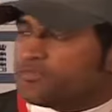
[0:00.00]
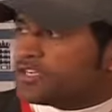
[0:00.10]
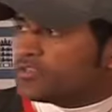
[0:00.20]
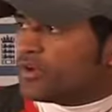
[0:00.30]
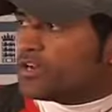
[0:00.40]

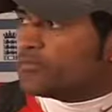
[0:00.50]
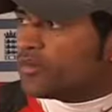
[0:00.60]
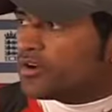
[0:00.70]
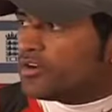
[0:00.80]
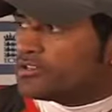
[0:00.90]
that's very
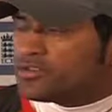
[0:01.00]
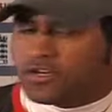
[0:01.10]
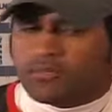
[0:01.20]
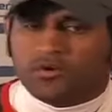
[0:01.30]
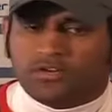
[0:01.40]
important. It's
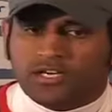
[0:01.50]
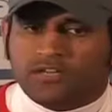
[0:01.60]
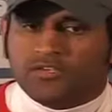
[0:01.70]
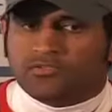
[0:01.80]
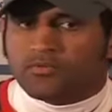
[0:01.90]
not about
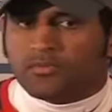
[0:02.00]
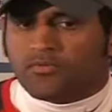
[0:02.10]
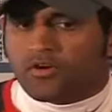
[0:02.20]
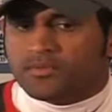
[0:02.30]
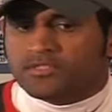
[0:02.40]
individual
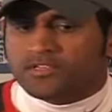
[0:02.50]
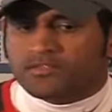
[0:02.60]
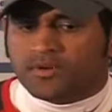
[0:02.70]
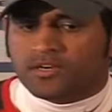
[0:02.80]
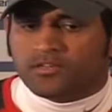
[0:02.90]
performances,
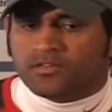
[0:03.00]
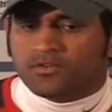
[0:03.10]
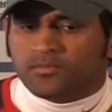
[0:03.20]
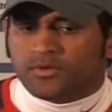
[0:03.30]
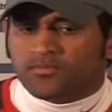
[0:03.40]
but, you
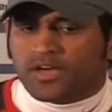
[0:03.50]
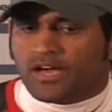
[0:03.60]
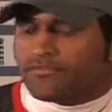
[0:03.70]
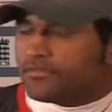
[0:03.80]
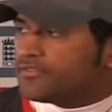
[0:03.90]
know, if you
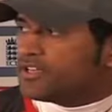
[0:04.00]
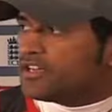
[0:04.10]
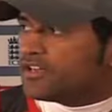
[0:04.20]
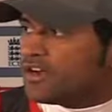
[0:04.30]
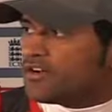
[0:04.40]
have 50
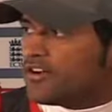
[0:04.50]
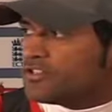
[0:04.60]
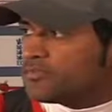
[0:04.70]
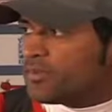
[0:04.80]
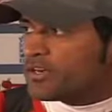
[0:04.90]
and 100
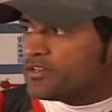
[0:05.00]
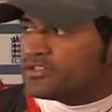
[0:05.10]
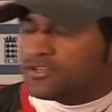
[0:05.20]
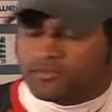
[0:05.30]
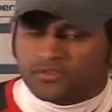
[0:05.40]
runs
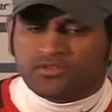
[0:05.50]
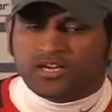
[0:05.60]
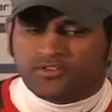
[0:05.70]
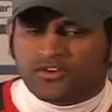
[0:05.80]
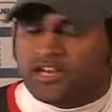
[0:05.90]
partnership, you know,
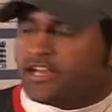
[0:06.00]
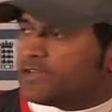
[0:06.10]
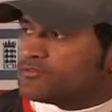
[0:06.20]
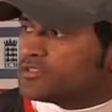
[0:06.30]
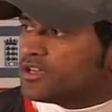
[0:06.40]
that really
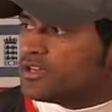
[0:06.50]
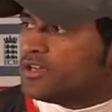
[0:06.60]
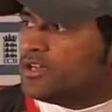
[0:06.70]
helps the